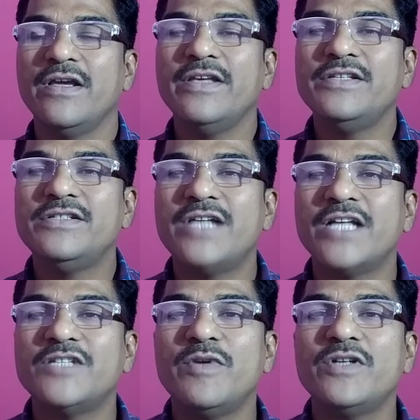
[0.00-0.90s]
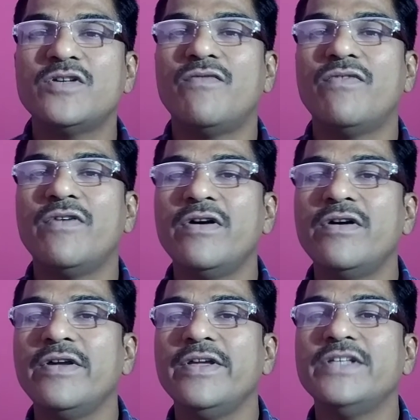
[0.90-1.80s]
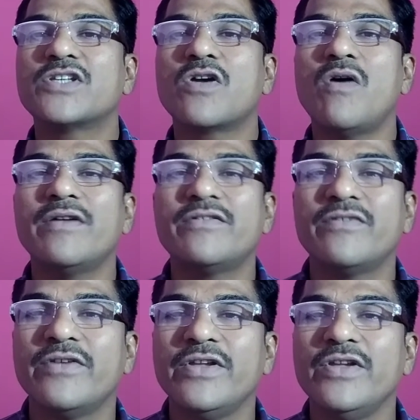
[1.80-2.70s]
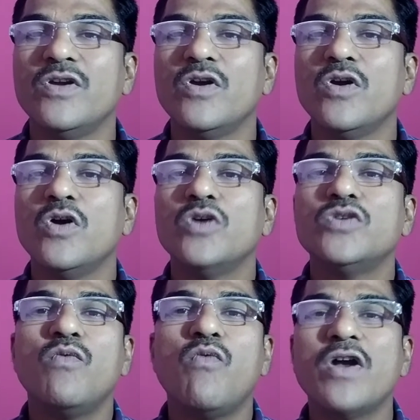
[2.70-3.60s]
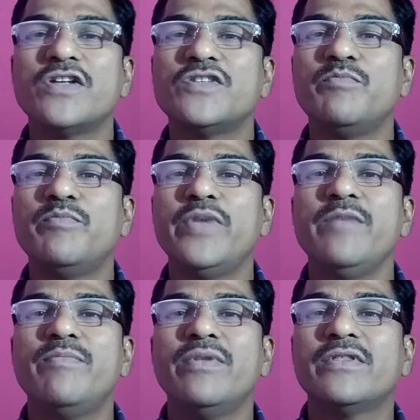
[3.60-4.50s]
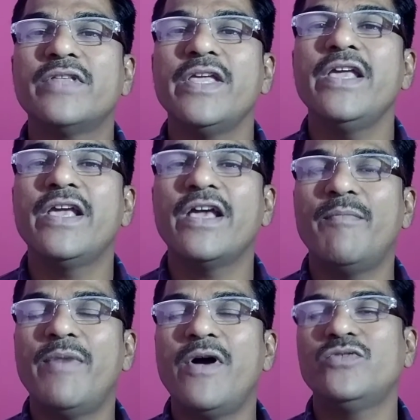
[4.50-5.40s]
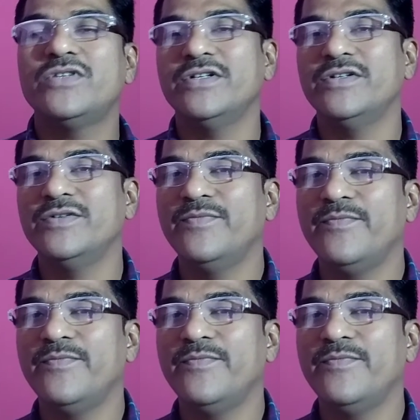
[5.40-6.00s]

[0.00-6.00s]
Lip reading: his judgment of her is contrary to what people think about her.